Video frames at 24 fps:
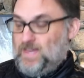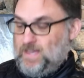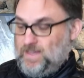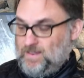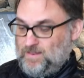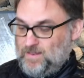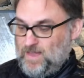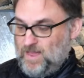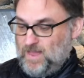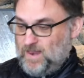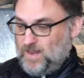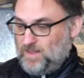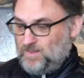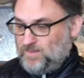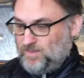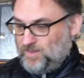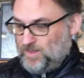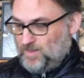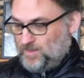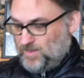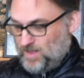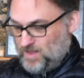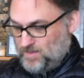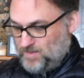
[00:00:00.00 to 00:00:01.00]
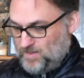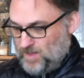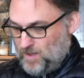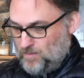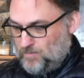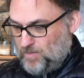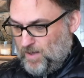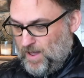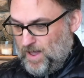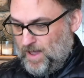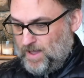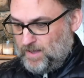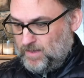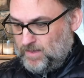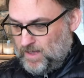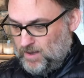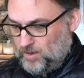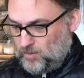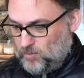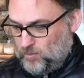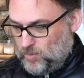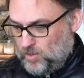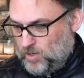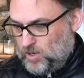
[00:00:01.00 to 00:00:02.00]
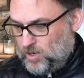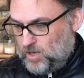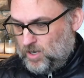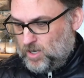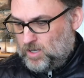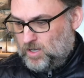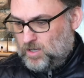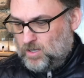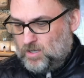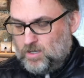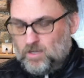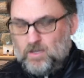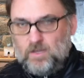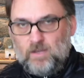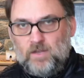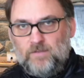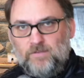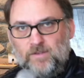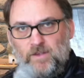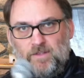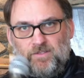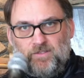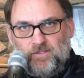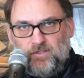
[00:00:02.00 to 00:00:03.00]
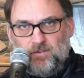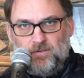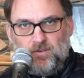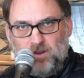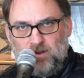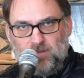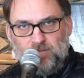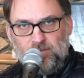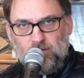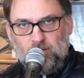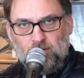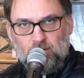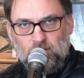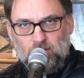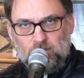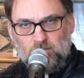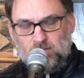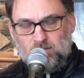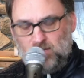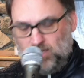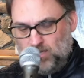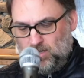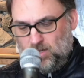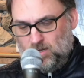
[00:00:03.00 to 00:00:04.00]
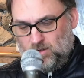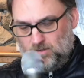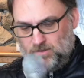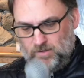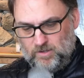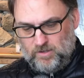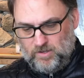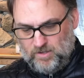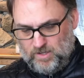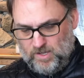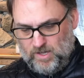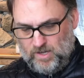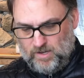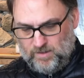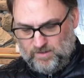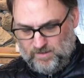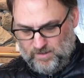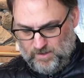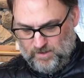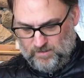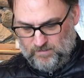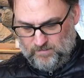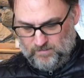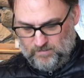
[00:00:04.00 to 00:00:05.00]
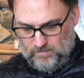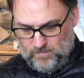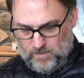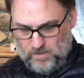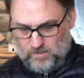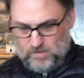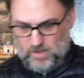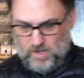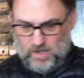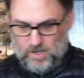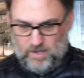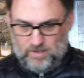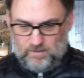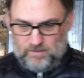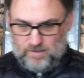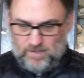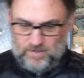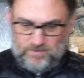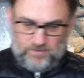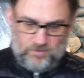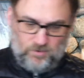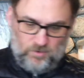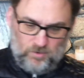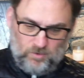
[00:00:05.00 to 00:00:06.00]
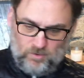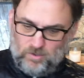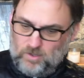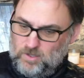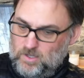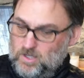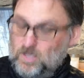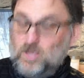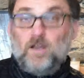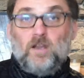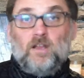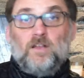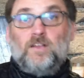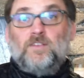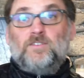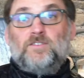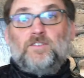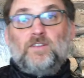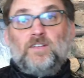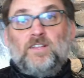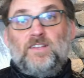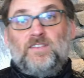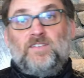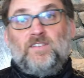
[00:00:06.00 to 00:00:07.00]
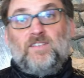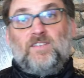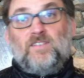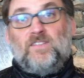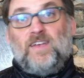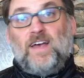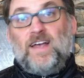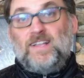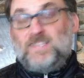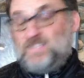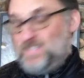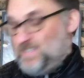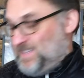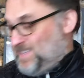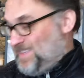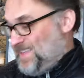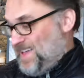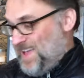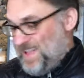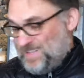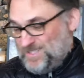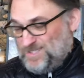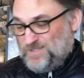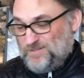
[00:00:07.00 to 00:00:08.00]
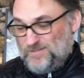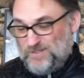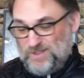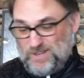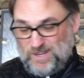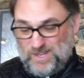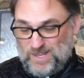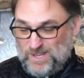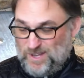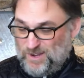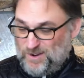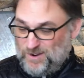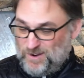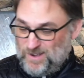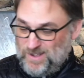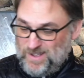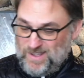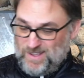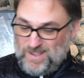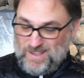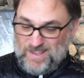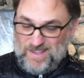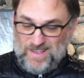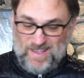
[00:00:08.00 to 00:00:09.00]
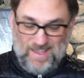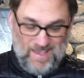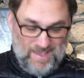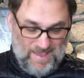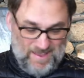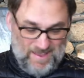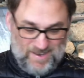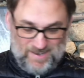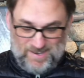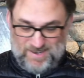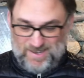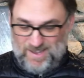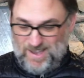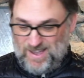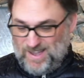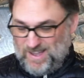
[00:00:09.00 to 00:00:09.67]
it. And that's not bad. That'll work. If you had to do an interview, you know, you could get it done. Okay, that's cool. So listen, that's the video. And